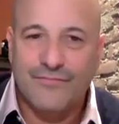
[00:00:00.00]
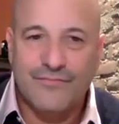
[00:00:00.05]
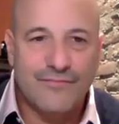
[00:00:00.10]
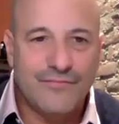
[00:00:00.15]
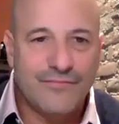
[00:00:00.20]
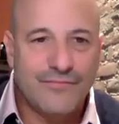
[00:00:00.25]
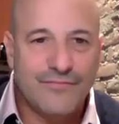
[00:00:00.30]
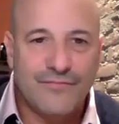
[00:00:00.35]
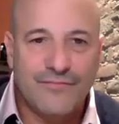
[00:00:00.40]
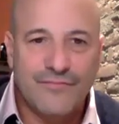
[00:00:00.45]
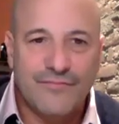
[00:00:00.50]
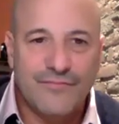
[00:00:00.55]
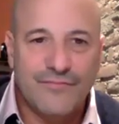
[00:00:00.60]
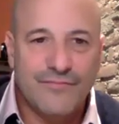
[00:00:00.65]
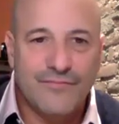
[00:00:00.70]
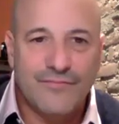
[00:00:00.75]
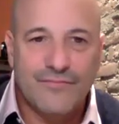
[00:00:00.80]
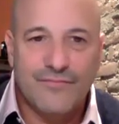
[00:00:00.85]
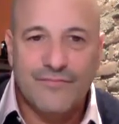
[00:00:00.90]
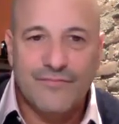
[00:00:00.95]

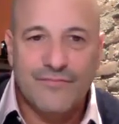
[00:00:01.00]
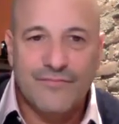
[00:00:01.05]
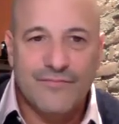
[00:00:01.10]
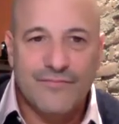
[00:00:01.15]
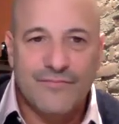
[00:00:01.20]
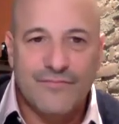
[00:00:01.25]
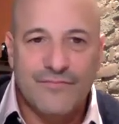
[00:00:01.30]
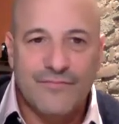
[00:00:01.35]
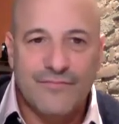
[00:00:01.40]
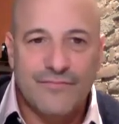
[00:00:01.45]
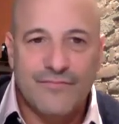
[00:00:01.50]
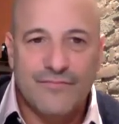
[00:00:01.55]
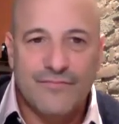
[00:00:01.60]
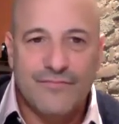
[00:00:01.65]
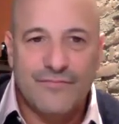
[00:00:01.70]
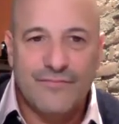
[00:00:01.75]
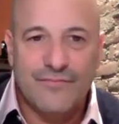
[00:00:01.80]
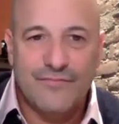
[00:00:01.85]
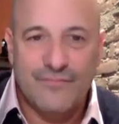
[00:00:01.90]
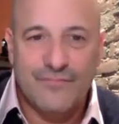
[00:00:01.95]

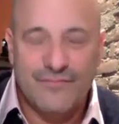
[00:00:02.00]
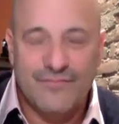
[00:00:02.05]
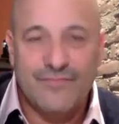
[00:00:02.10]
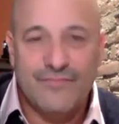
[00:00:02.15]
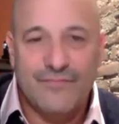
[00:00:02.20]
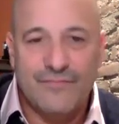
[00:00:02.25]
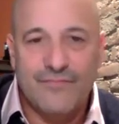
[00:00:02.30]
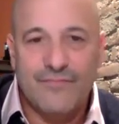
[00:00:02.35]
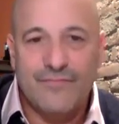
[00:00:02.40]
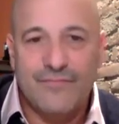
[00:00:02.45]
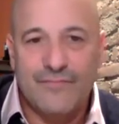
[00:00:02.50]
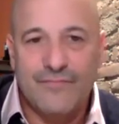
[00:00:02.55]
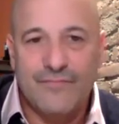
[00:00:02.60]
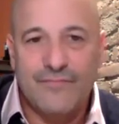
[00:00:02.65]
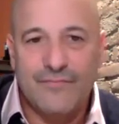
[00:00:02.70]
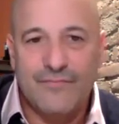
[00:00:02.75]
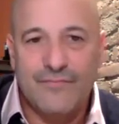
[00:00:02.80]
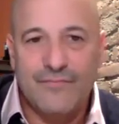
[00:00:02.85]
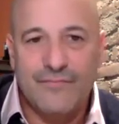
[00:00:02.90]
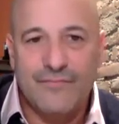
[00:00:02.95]

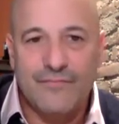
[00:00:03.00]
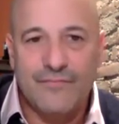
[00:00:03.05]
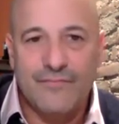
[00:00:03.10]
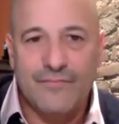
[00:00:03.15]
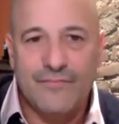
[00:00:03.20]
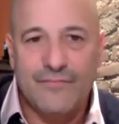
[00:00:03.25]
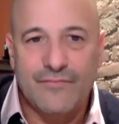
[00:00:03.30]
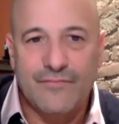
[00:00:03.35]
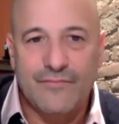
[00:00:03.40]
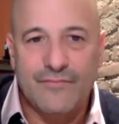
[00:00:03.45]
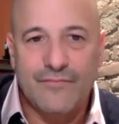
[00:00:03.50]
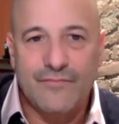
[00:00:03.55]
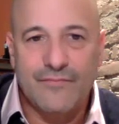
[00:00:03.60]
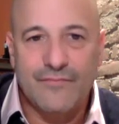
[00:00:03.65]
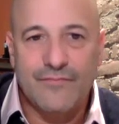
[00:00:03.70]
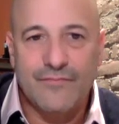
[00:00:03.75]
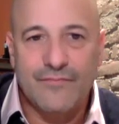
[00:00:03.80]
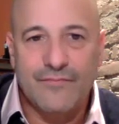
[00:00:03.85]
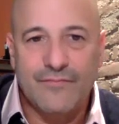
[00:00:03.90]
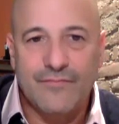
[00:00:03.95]

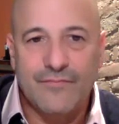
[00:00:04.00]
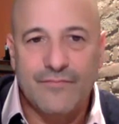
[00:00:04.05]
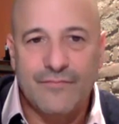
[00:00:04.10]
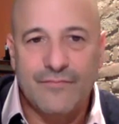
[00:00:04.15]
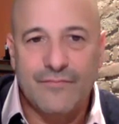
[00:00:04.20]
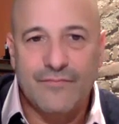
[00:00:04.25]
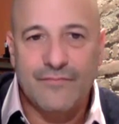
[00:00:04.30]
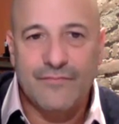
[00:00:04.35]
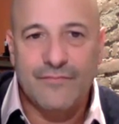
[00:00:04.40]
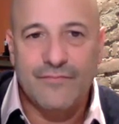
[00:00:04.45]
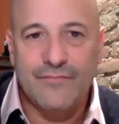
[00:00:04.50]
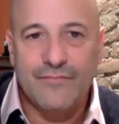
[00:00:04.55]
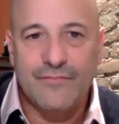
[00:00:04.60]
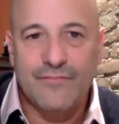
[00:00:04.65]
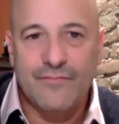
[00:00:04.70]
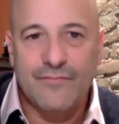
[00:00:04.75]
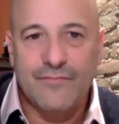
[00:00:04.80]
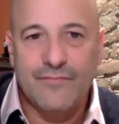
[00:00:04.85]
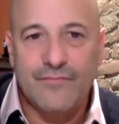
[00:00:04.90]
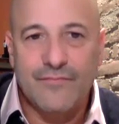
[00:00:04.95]

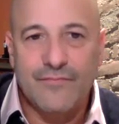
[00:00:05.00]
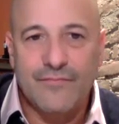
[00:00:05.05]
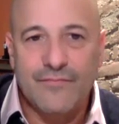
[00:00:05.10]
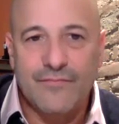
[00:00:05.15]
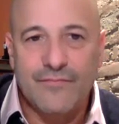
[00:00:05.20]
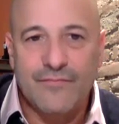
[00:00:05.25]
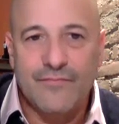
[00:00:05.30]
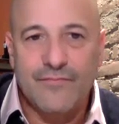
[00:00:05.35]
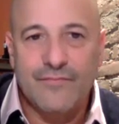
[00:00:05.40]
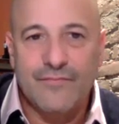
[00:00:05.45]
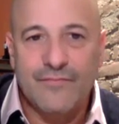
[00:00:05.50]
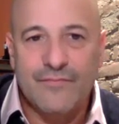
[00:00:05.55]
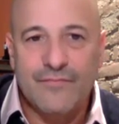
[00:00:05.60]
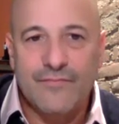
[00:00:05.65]
(silent)